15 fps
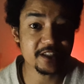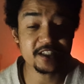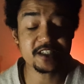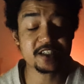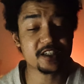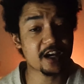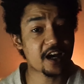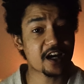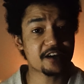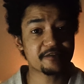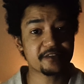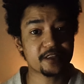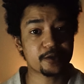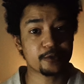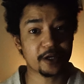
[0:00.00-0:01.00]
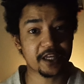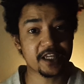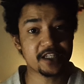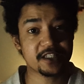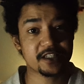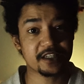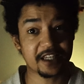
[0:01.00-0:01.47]
This is half the weight,
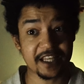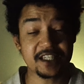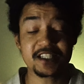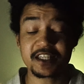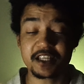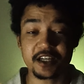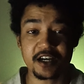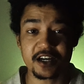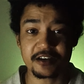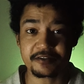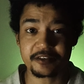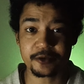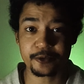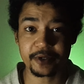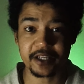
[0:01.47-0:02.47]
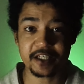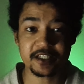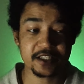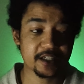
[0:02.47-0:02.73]
less than half the weight,